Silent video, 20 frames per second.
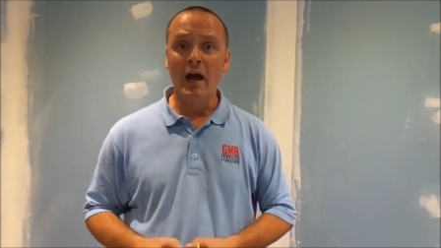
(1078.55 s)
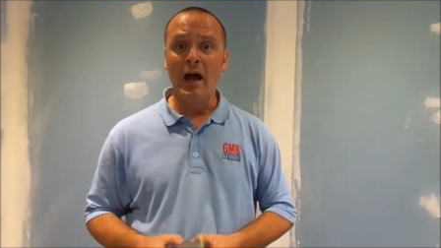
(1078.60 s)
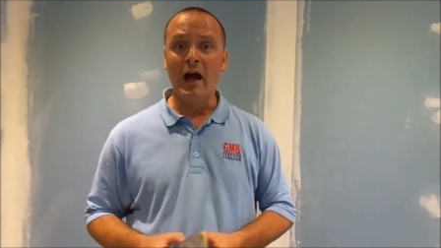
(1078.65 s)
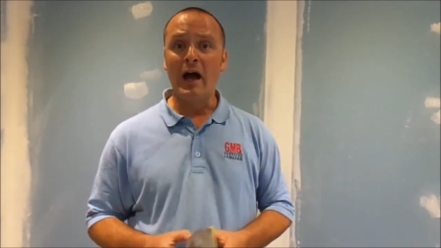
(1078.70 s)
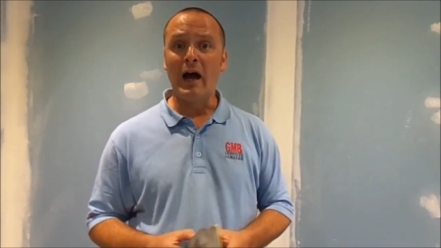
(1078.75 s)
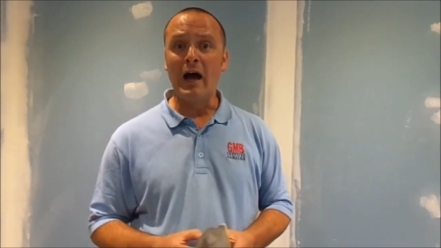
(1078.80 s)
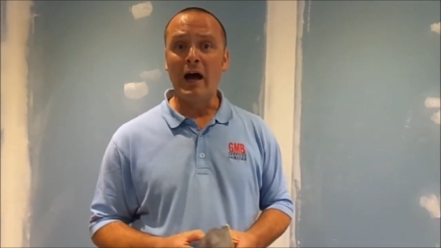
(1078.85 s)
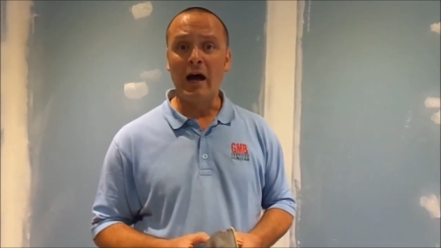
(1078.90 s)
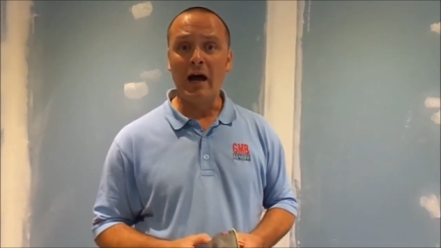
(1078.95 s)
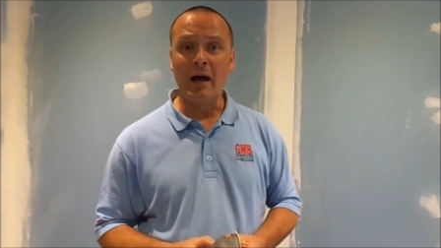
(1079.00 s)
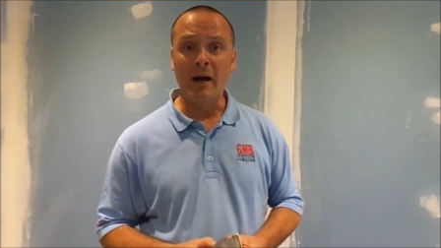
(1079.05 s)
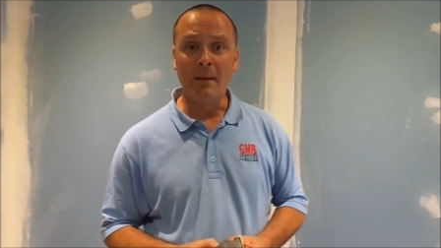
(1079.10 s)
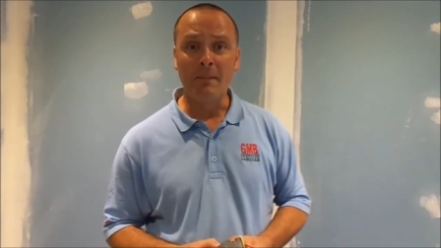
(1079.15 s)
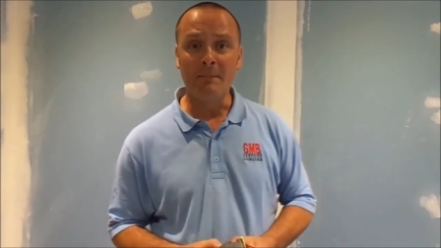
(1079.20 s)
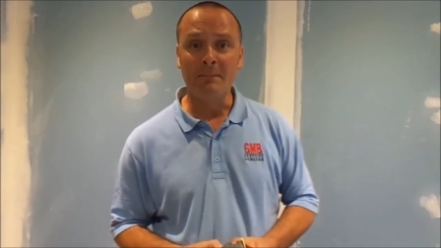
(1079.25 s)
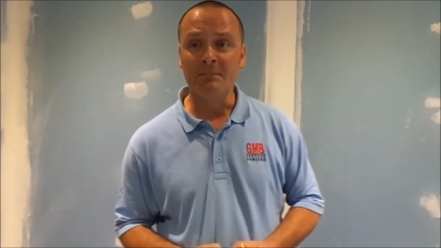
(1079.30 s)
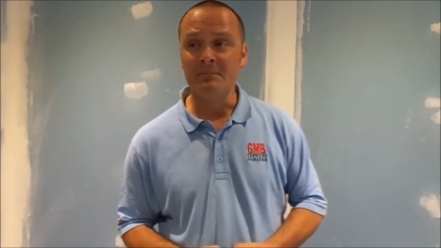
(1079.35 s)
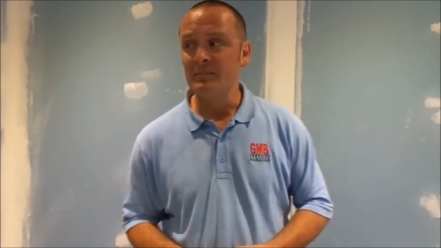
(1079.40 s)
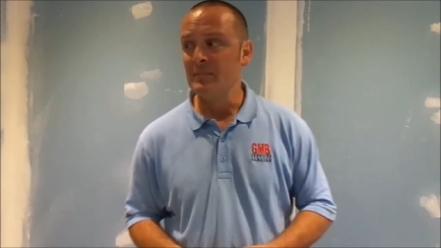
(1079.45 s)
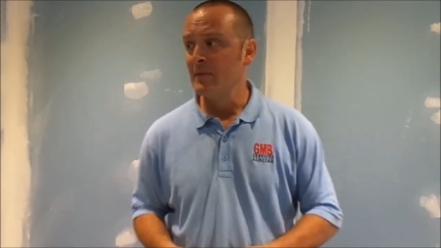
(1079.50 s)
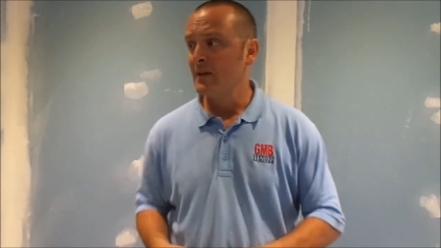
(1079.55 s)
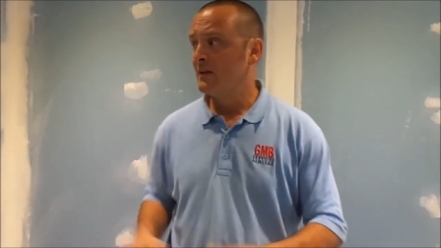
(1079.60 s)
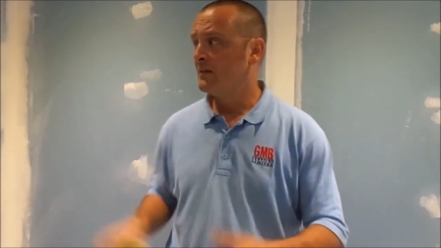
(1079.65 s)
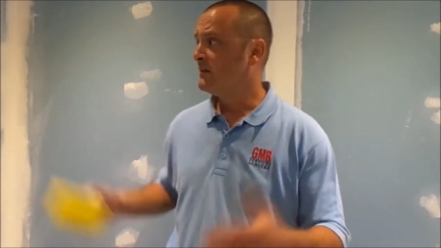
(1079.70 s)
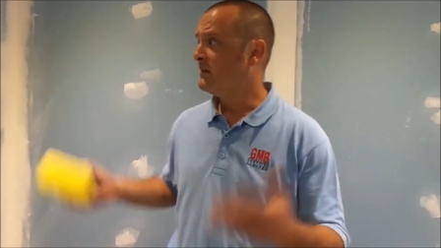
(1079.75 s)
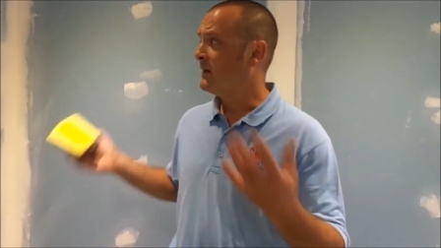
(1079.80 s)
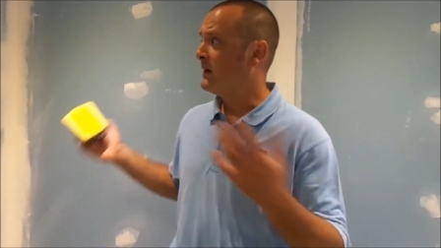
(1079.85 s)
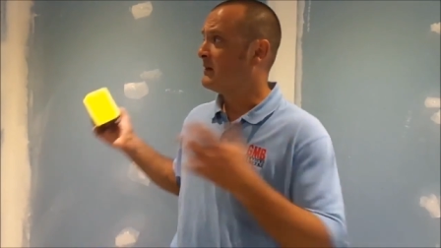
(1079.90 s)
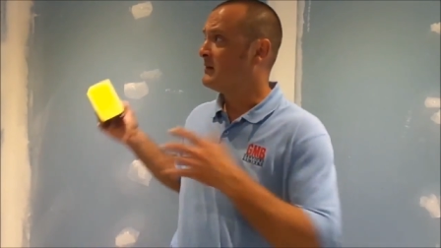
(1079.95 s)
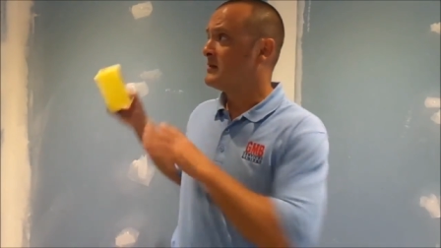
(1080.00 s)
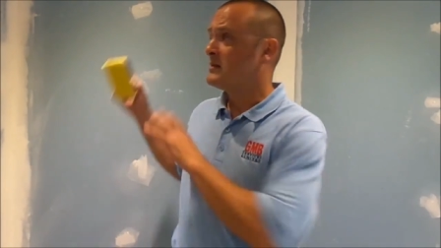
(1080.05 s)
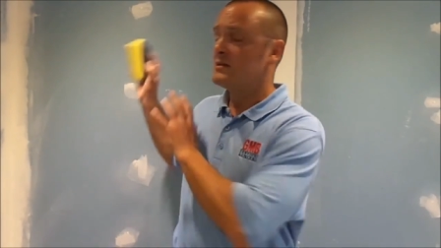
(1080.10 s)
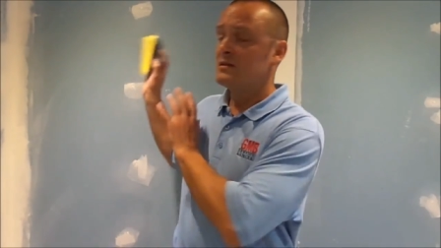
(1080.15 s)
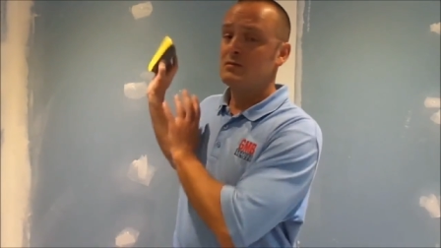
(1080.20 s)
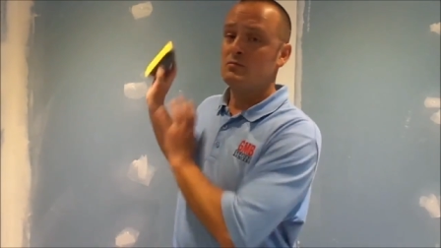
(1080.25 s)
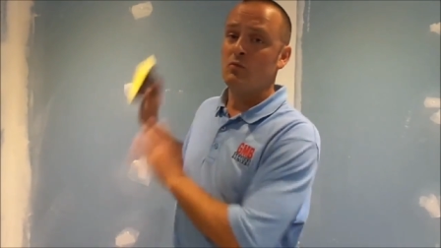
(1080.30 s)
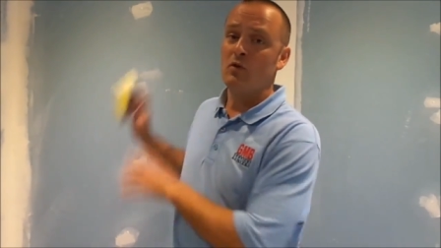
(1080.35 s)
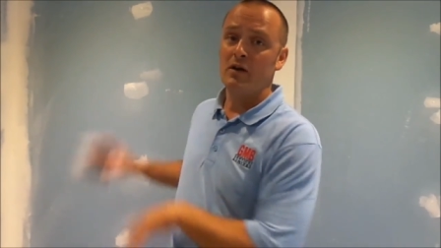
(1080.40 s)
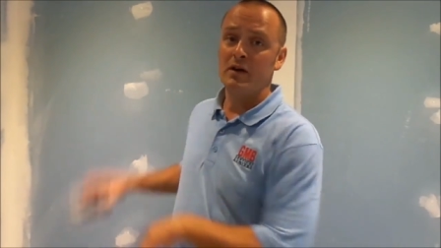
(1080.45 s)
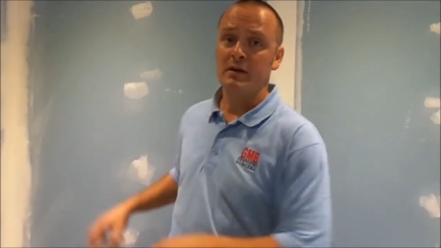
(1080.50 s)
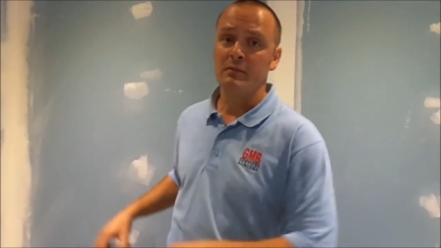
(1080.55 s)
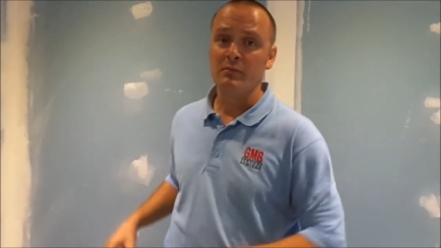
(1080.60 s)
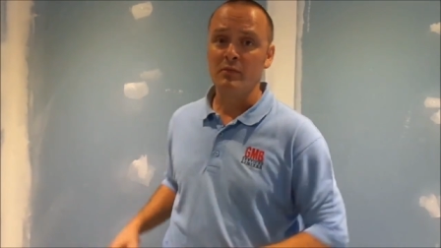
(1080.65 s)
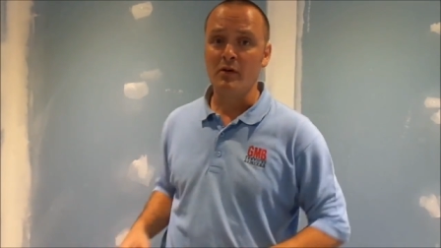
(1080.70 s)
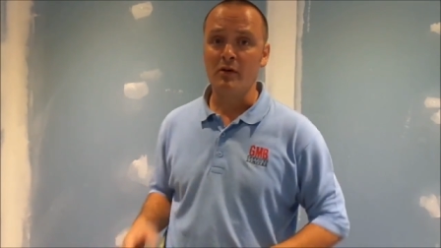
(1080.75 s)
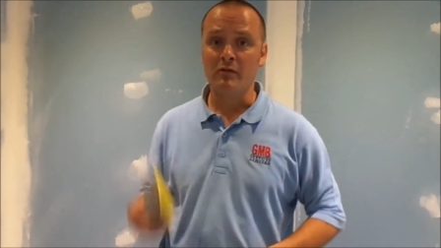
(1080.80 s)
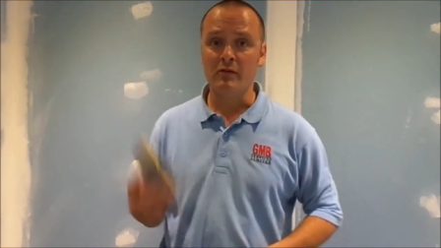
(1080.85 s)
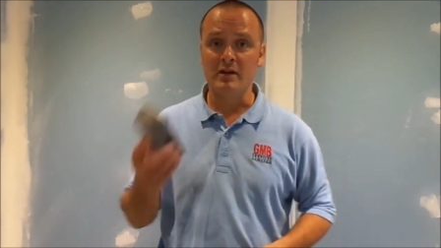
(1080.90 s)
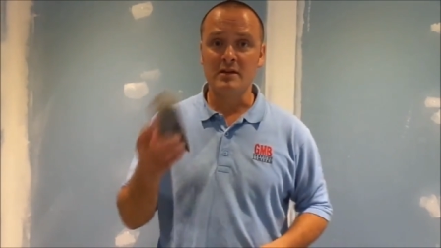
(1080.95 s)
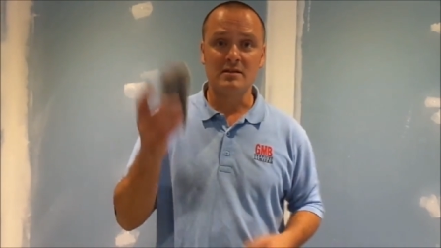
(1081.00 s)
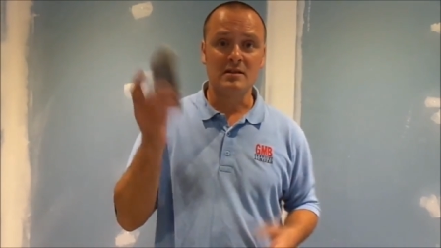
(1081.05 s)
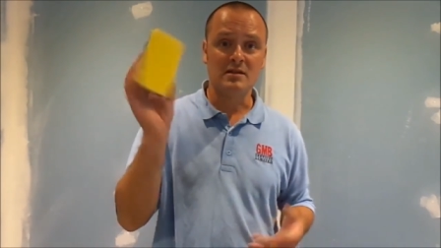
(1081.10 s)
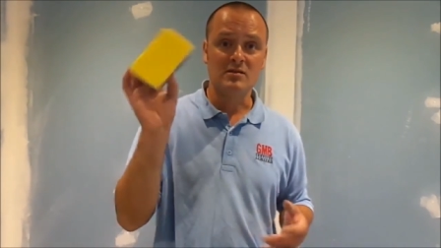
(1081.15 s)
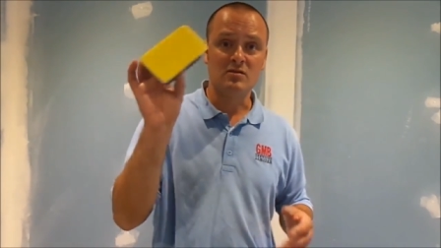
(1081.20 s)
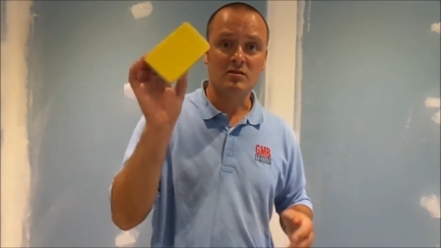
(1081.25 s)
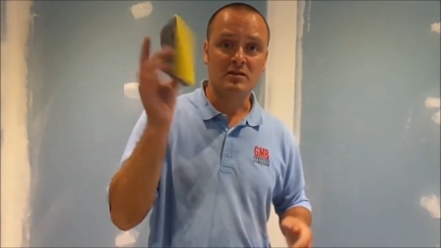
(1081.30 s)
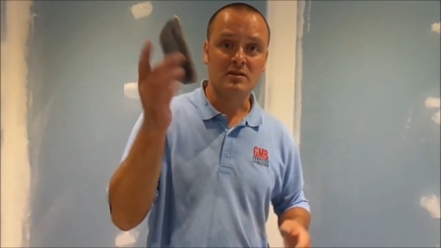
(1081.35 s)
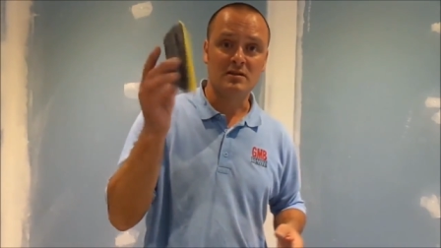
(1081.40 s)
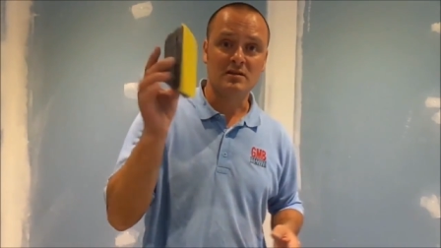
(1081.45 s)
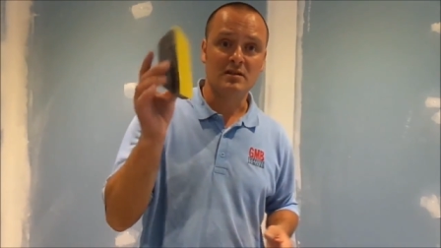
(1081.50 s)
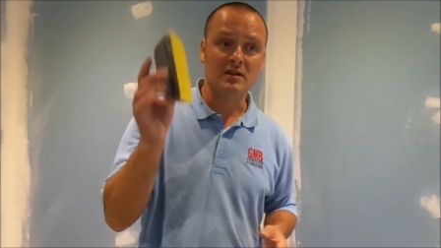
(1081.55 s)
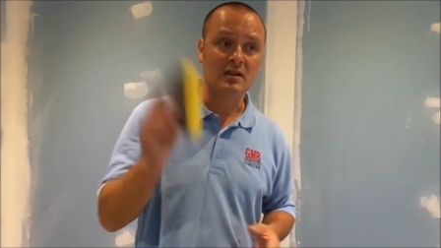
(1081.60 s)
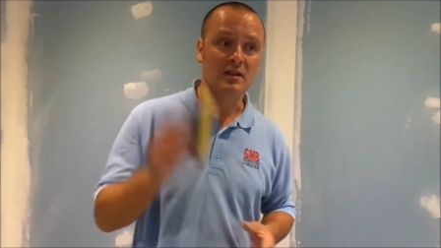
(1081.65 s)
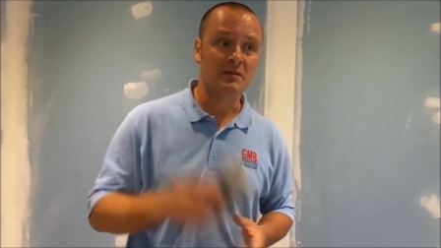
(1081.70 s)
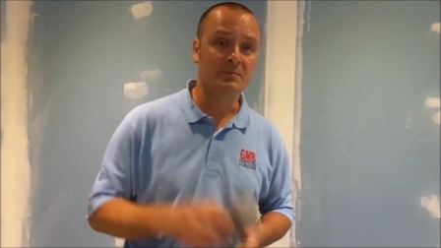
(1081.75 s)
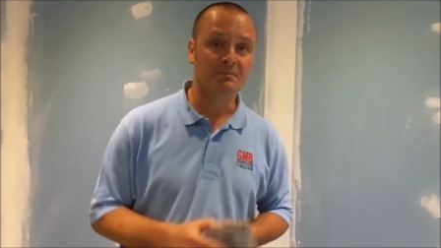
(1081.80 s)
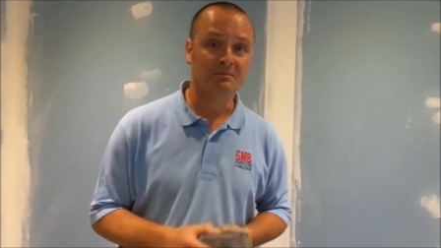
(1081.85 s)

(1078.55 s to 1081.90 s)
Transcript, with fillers: Um, no, this is work in progress, as you can see.